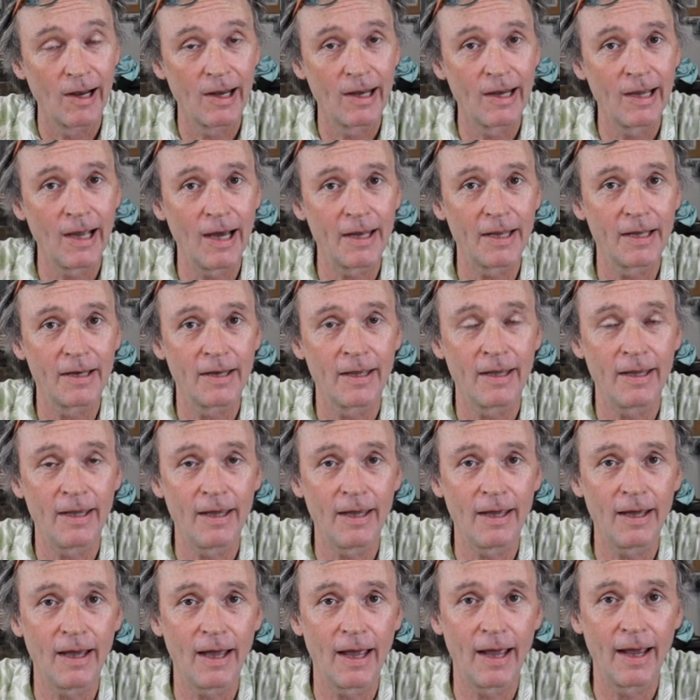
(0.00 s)
cut it
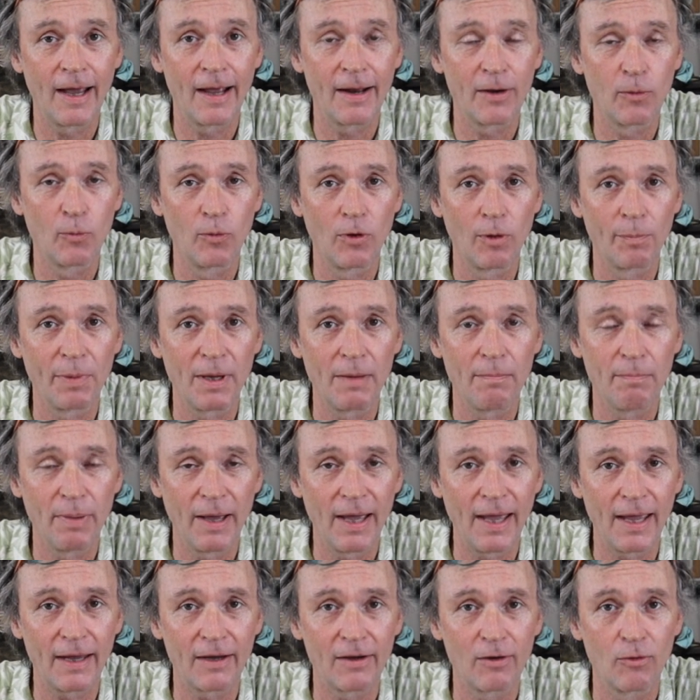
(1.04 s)
here, and we'll be
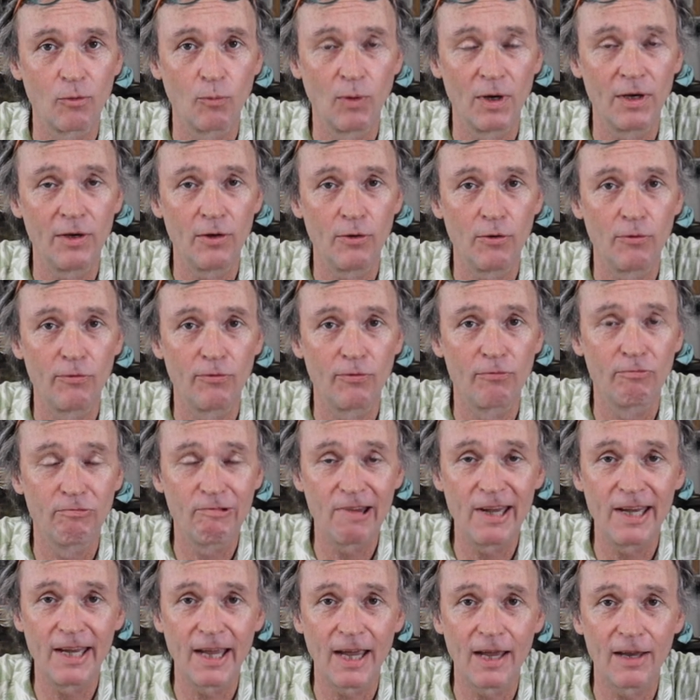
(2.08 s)
back when you've
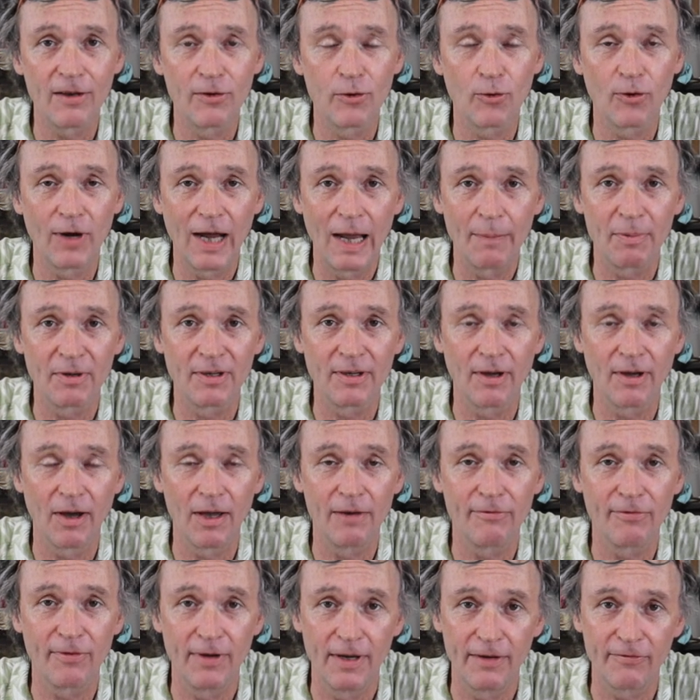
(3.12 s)
regained your appetite
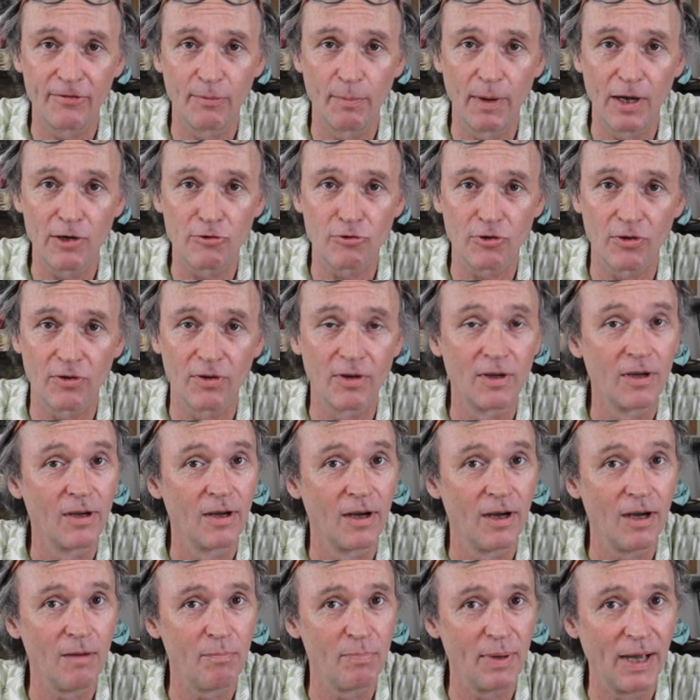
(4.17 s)
for information
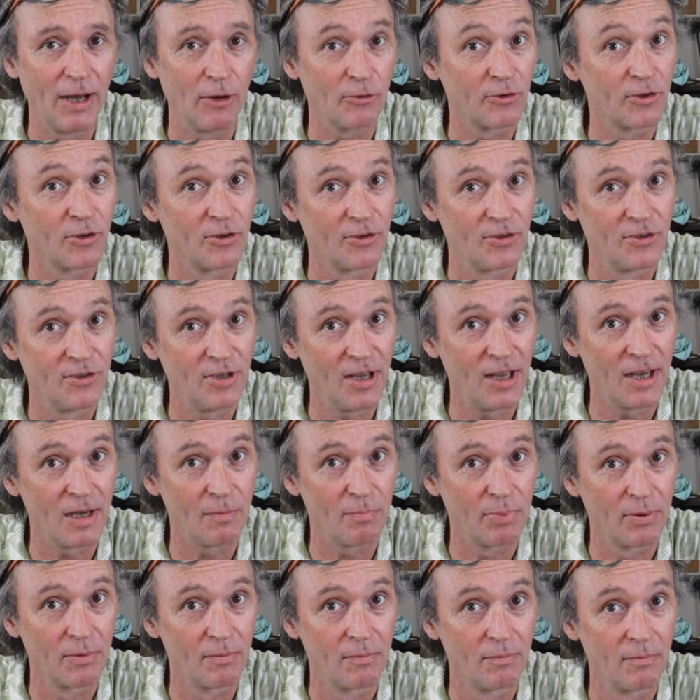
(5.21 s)
about tape.
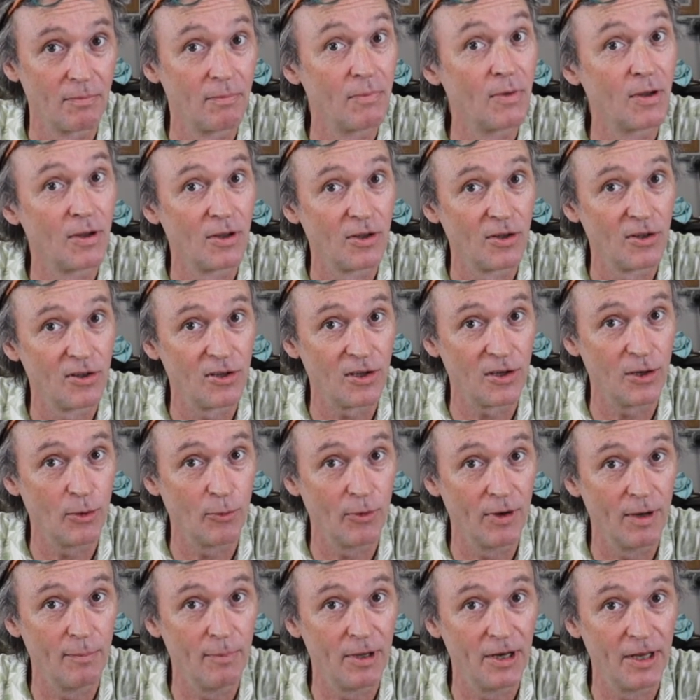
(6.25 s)
See you
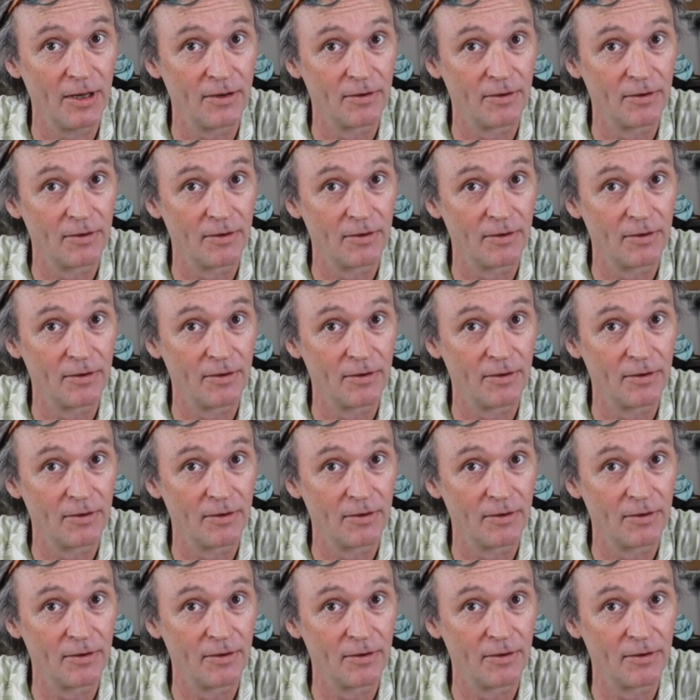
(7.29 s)
in a minute.